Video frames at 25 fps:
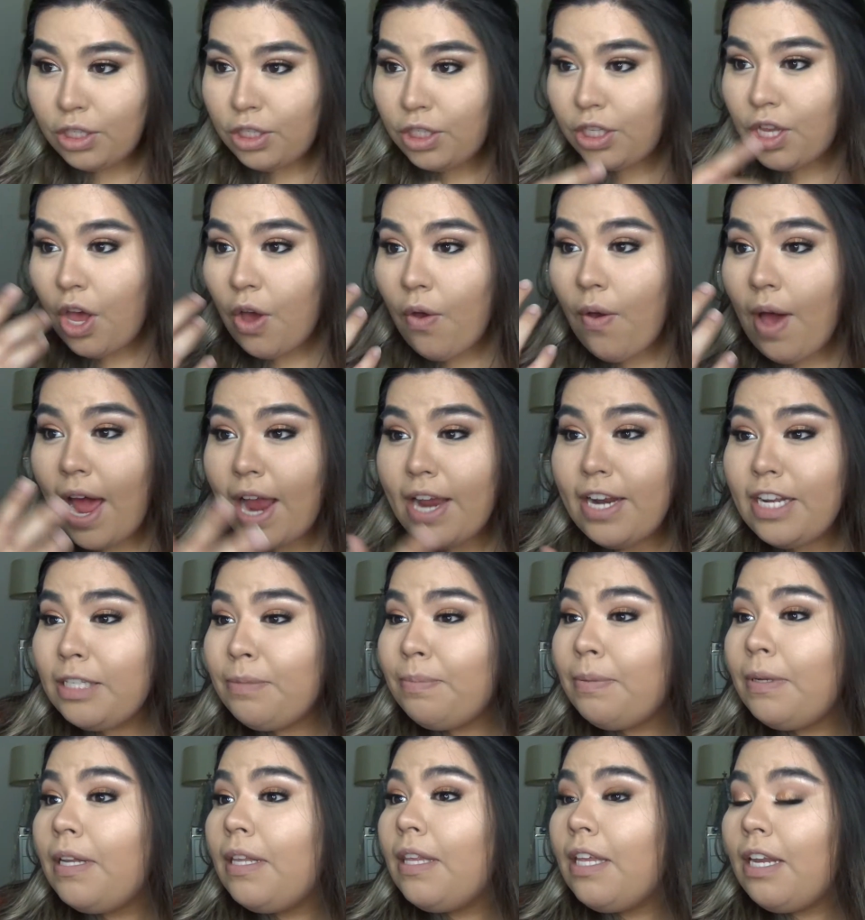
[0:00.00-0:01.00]
So I
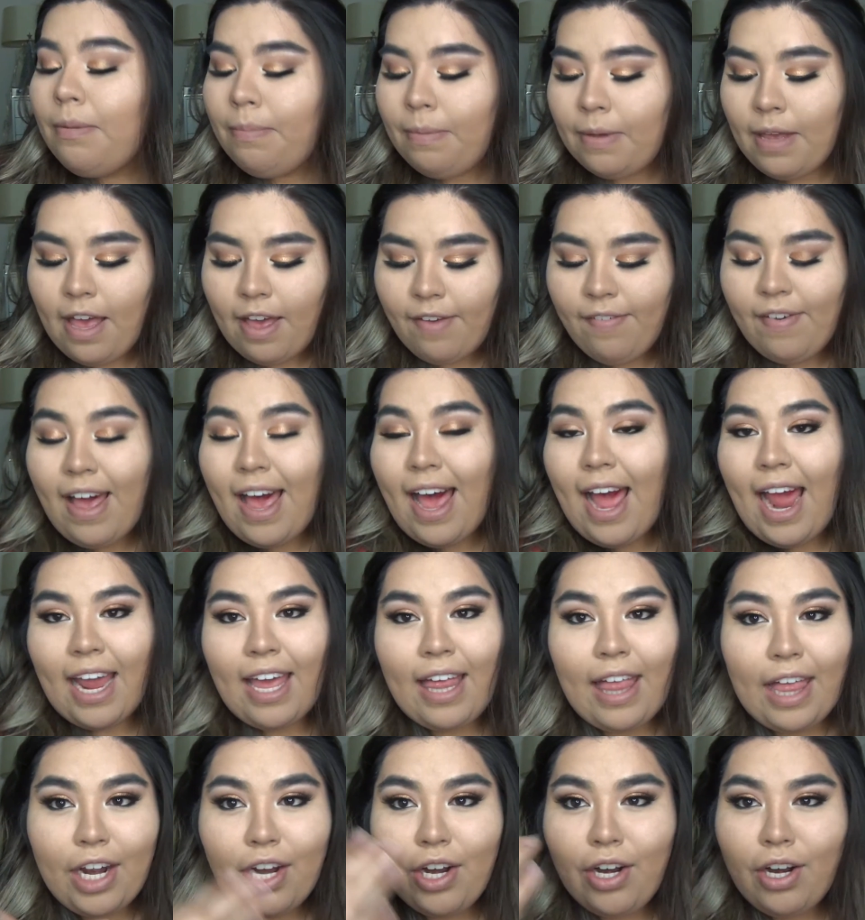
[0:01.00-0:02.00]
just put a little bit of a
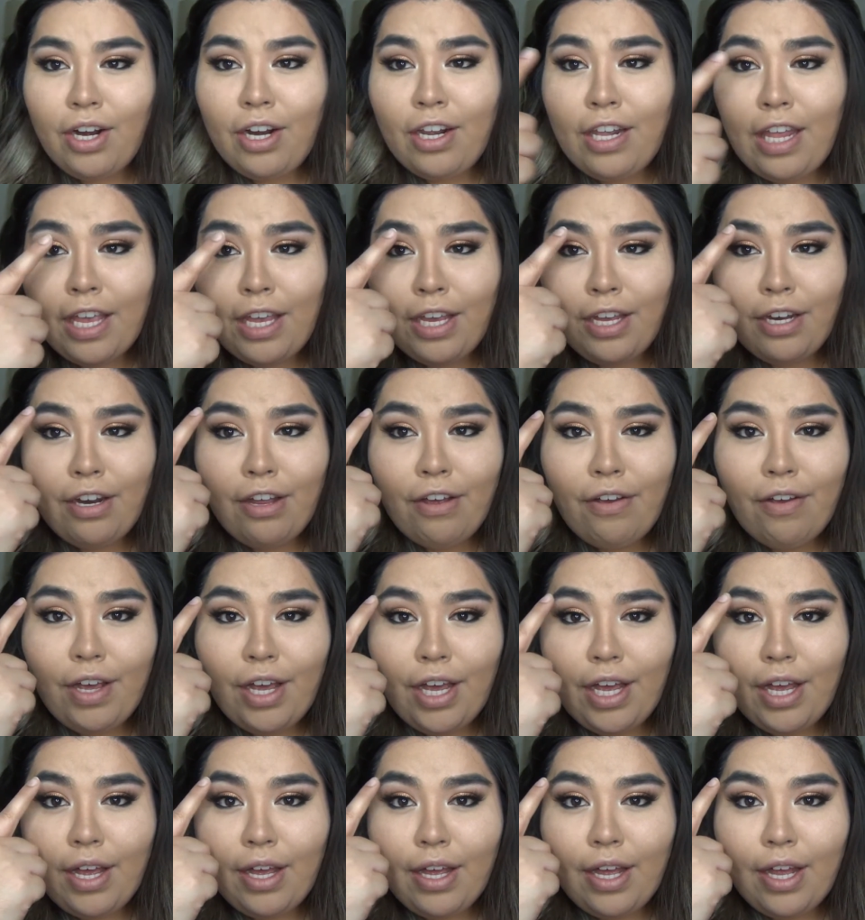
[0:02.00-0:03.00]
highlighter, like, you
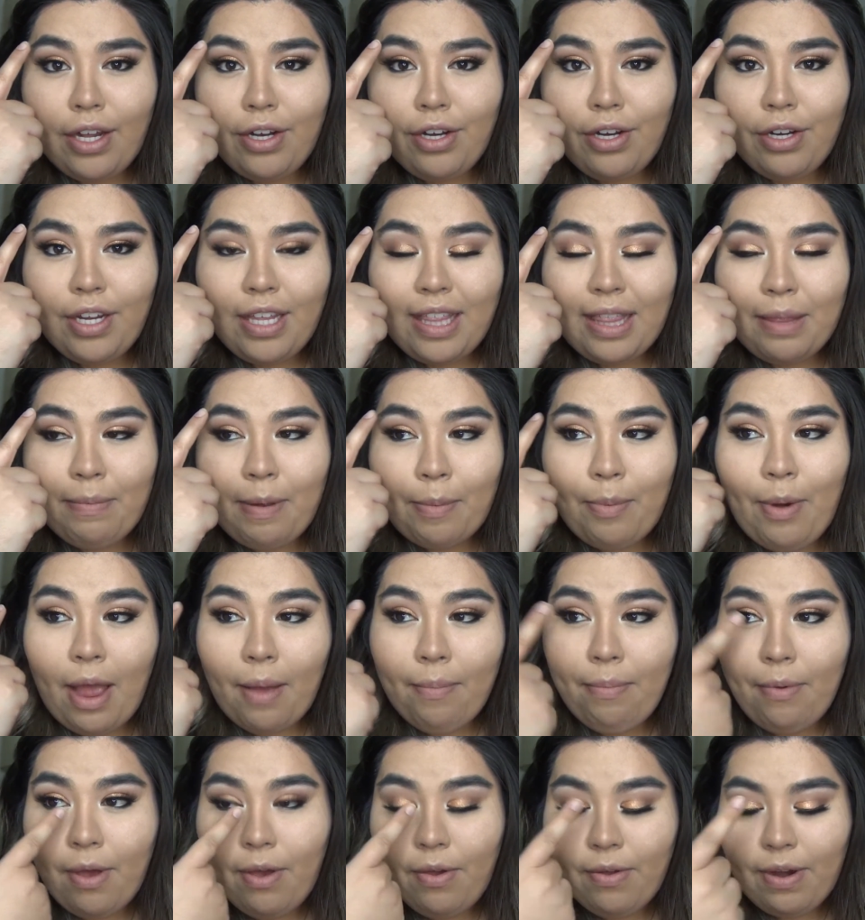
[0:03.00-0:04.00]
know, underneath my
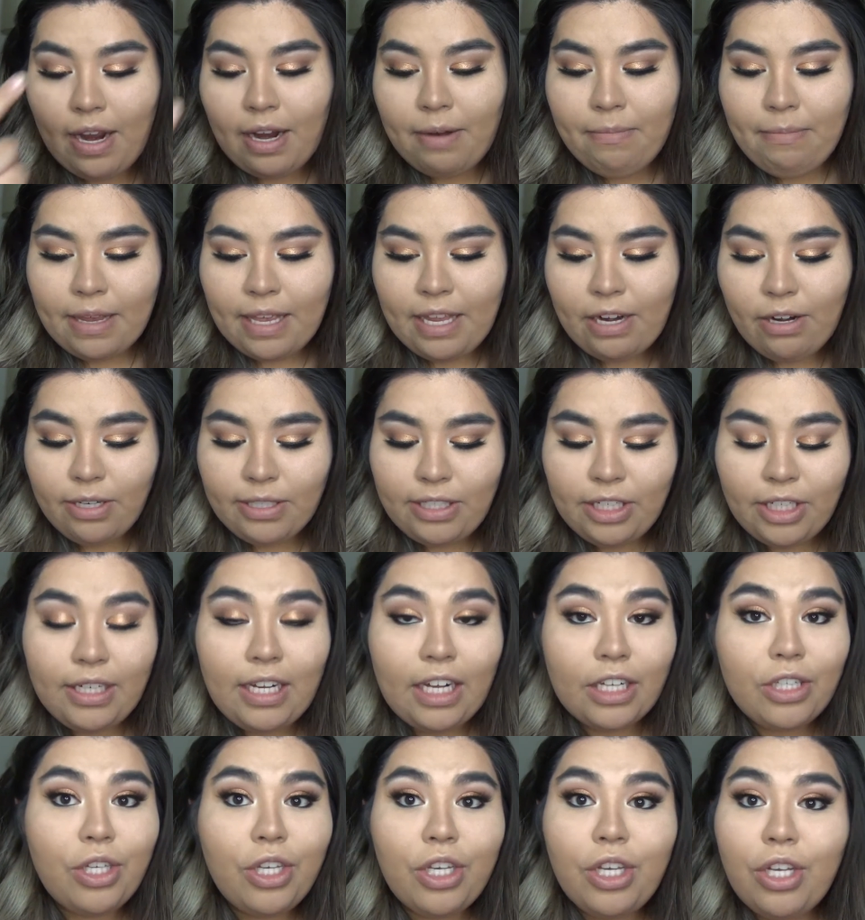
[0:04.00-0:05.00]
brow bone and my inner tear
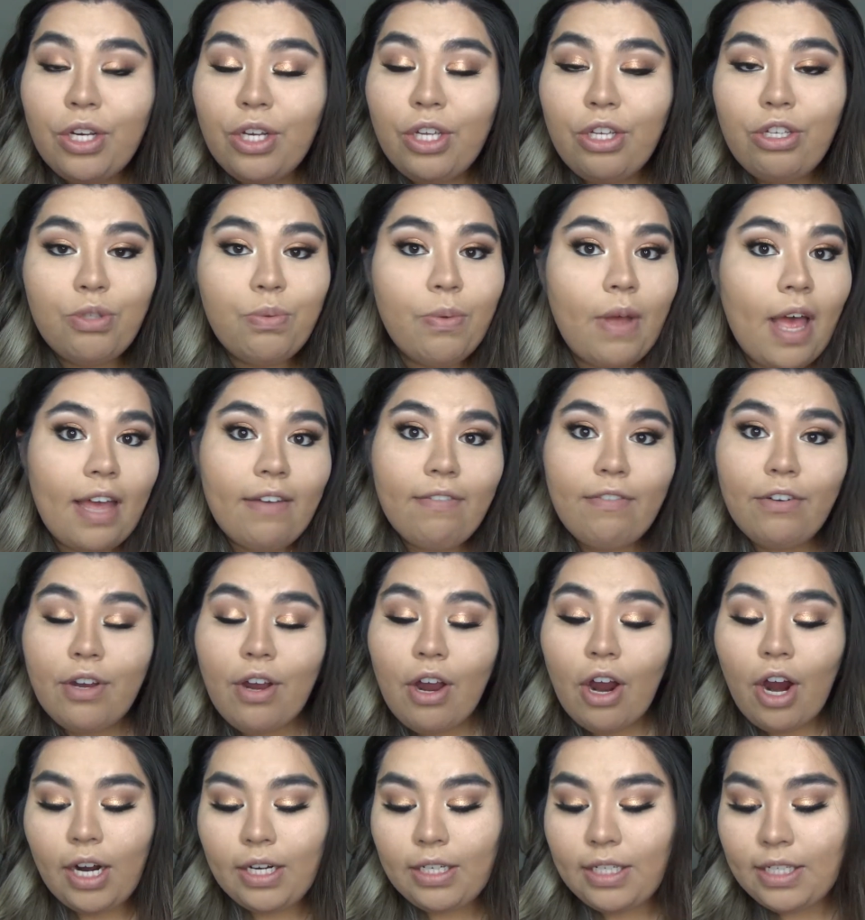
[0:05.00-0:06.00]
duct. You could use whatever
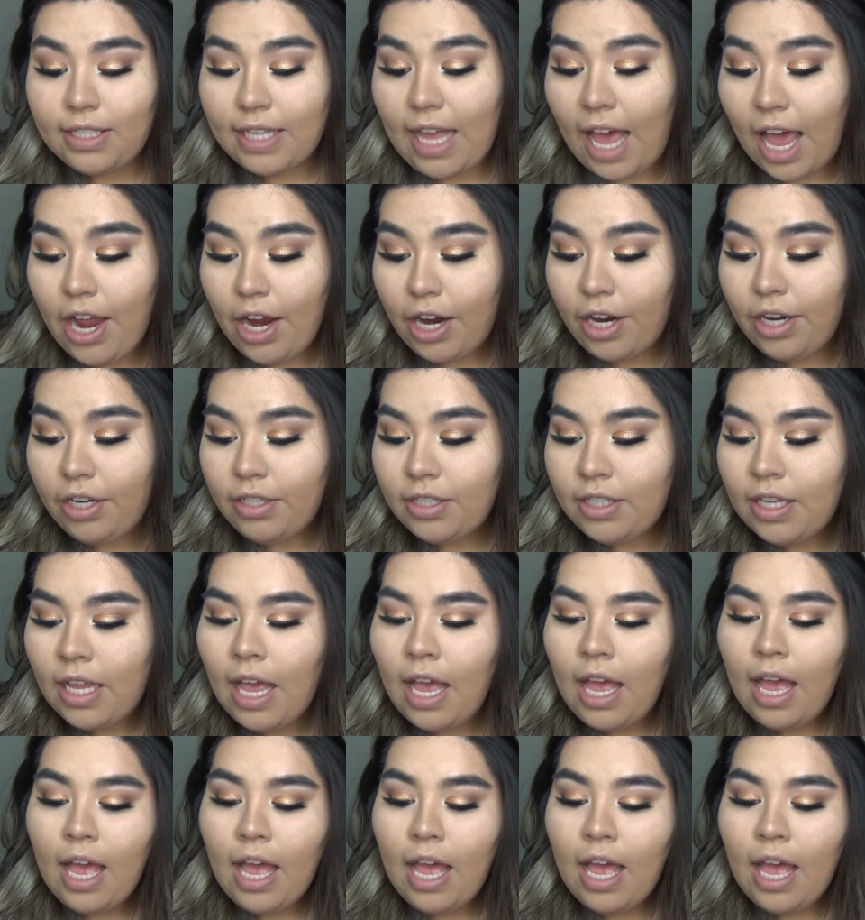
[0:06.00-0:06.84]
your heart desires.